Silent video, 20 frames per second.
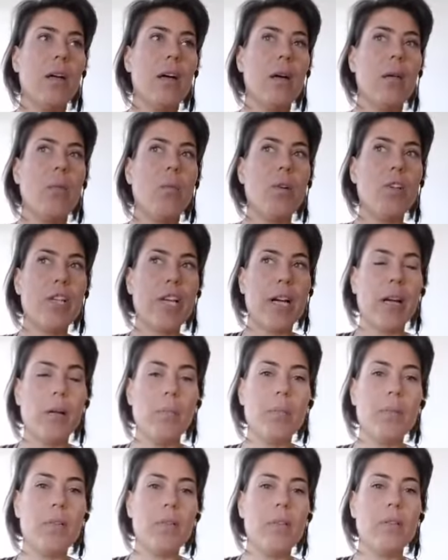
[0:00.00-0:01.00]
which
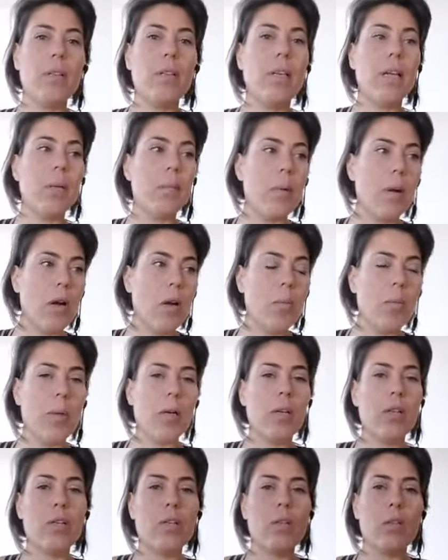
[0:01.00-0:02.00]
helped hip
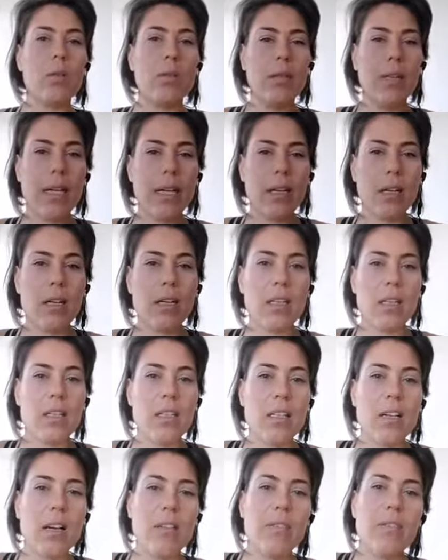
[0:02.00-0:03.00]
openers and all that kind of
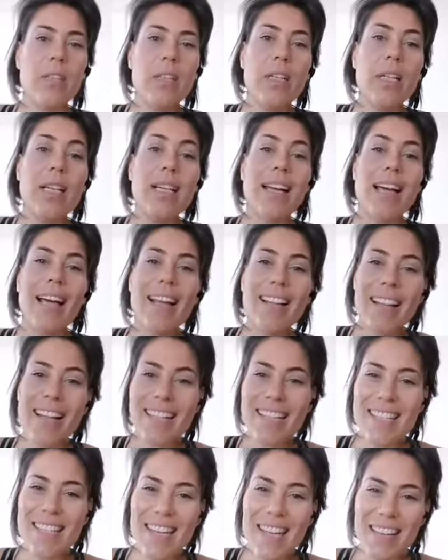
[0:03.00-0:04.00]
stuff. And
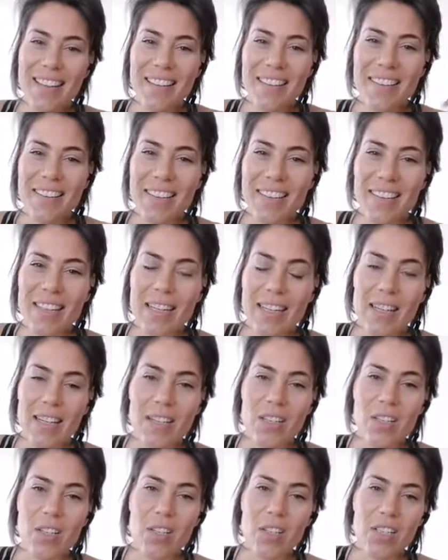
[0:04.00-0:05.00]
that's another thing that I
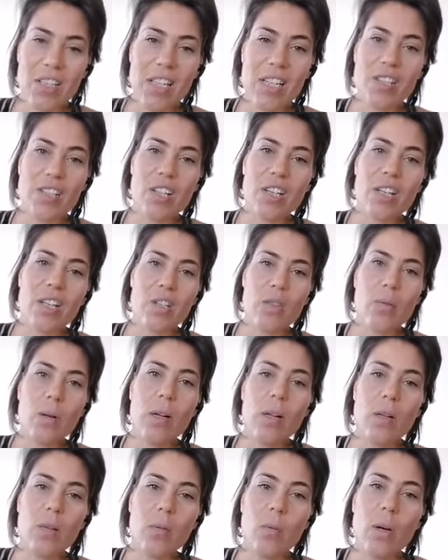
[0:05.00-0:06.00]
started teaching as
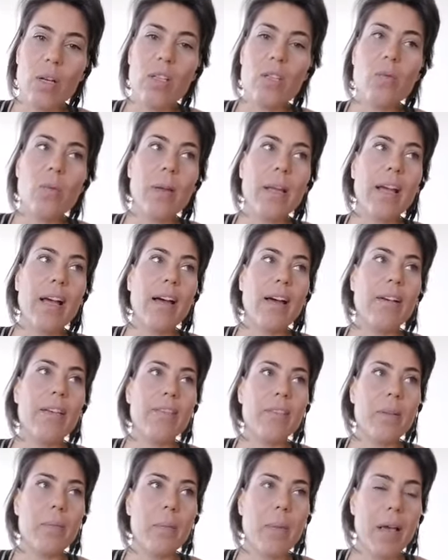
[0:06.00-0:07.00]
well. Once we
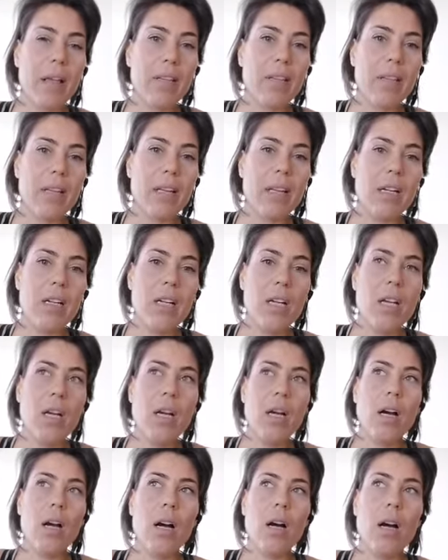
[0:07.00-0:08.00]
have the method
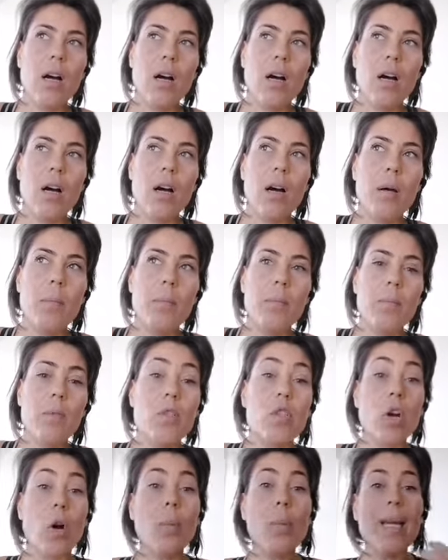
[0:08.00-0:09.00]

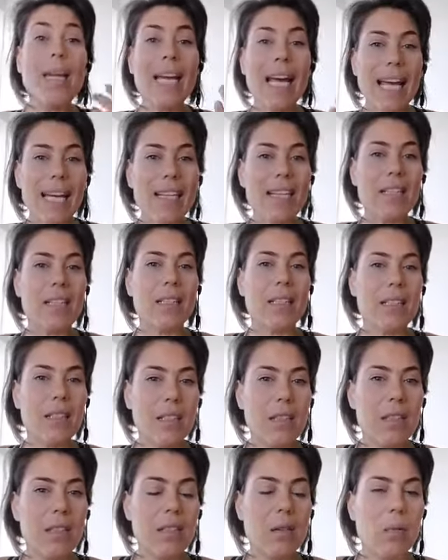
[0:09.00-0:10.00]
dominated,
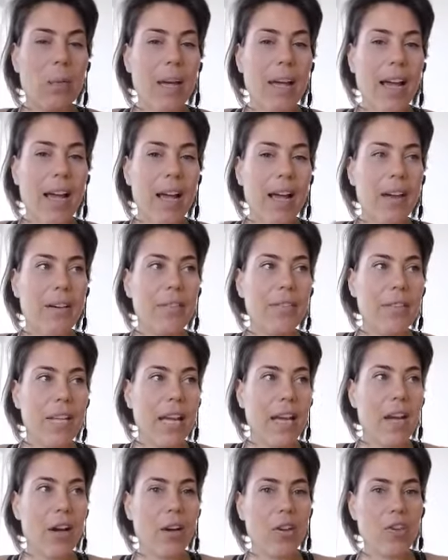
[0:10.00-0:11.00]
and we have the
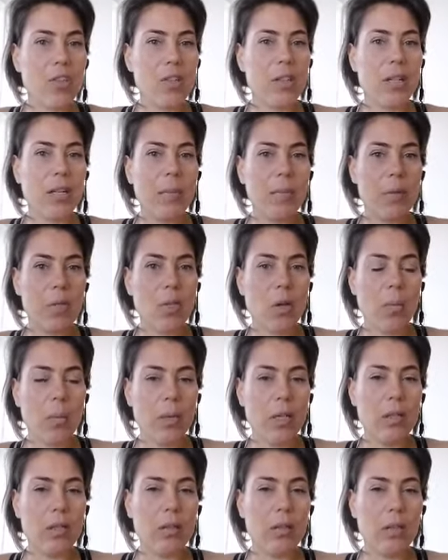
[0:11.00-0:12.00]
actual
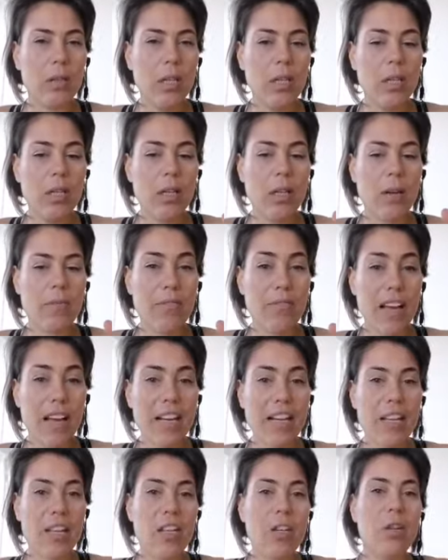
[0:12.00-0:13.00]
abdominal
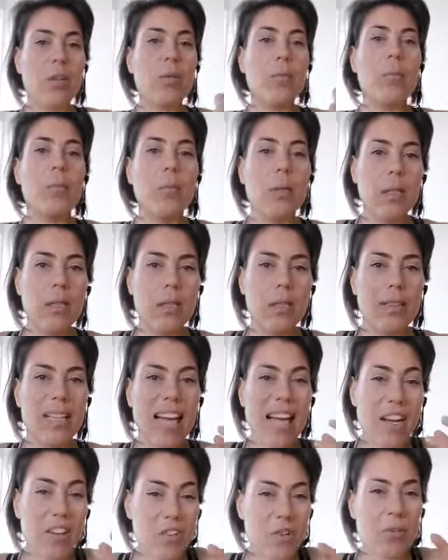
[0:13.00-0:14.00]
vacuum,
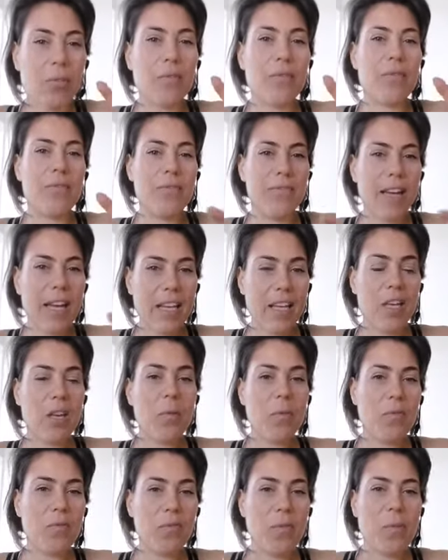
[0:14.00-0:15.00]
the actual
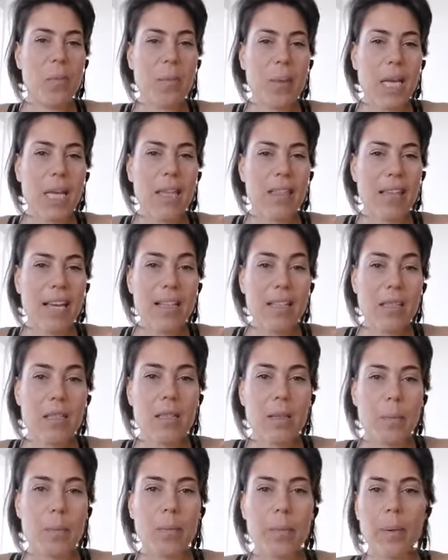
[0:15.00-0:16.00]
vacuum for me, that's
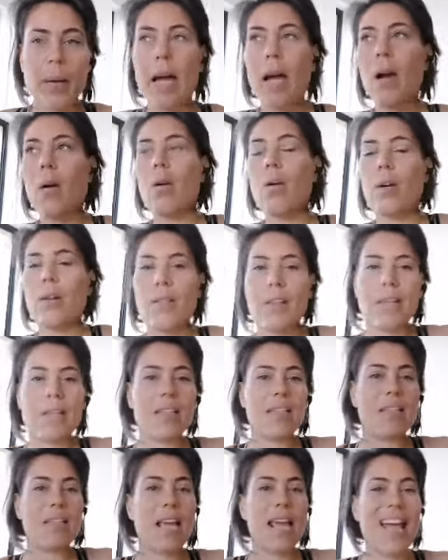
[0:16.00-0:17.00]
the power,
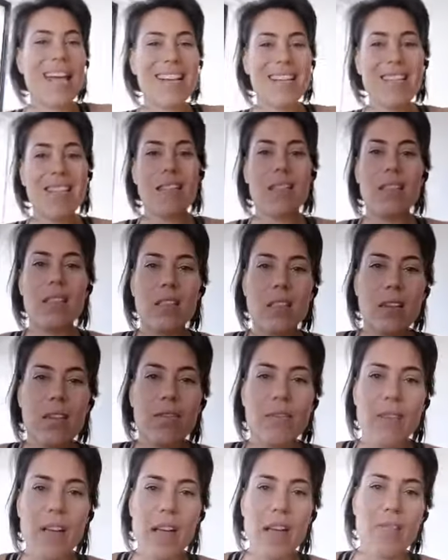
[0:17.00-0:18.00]
that's the essence of
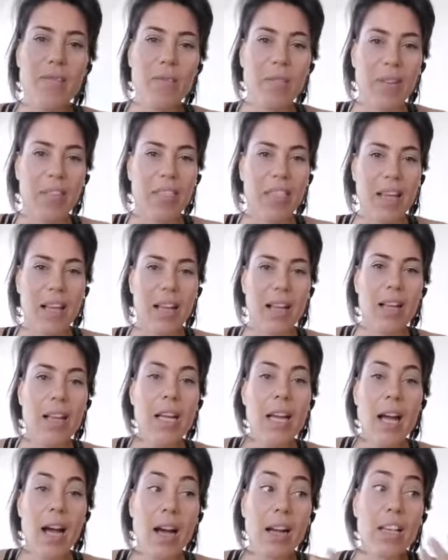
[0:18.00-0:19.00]
everything.
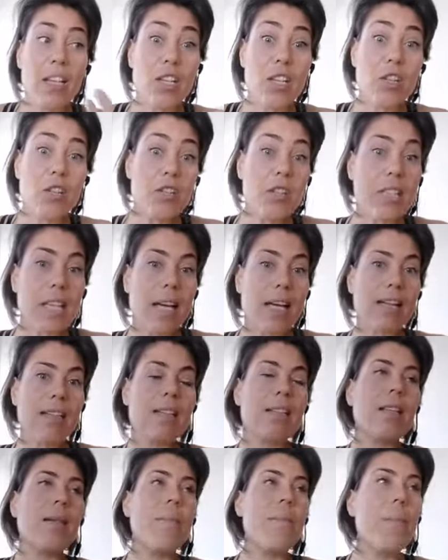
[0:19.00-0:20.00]
I use that.
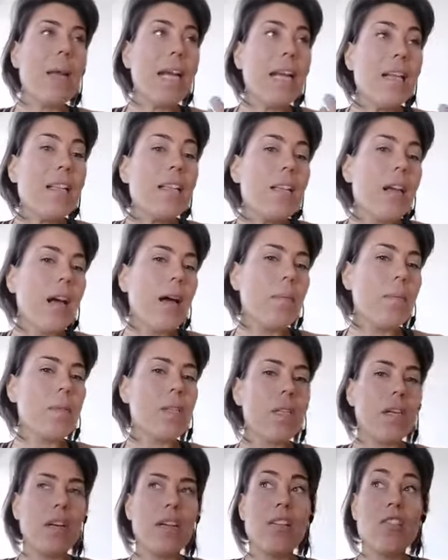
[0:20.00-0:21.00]
So many times
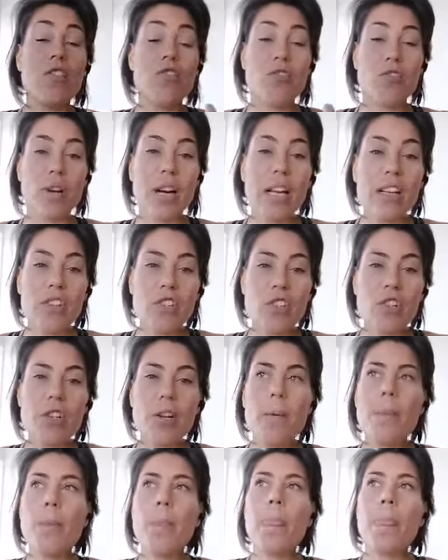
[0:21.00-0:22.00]
I stretch
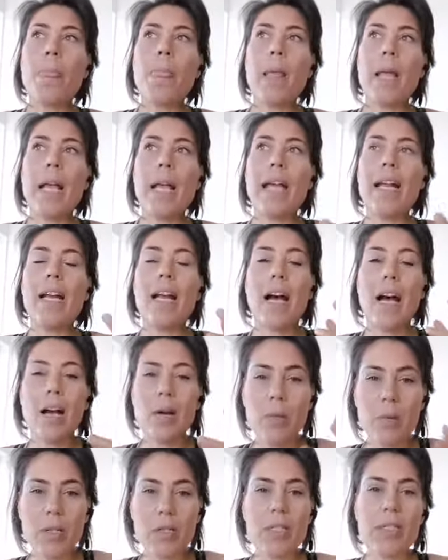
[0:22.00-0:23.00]
and I
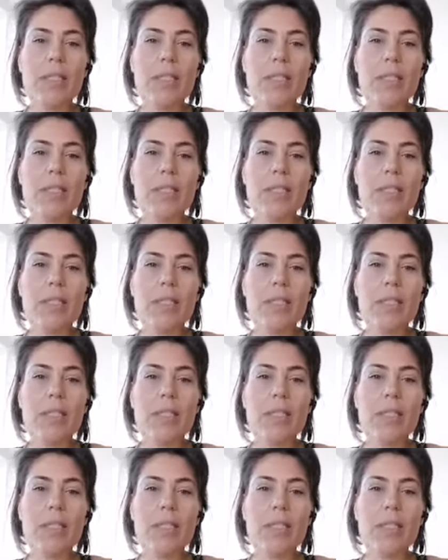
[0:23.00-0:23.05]
would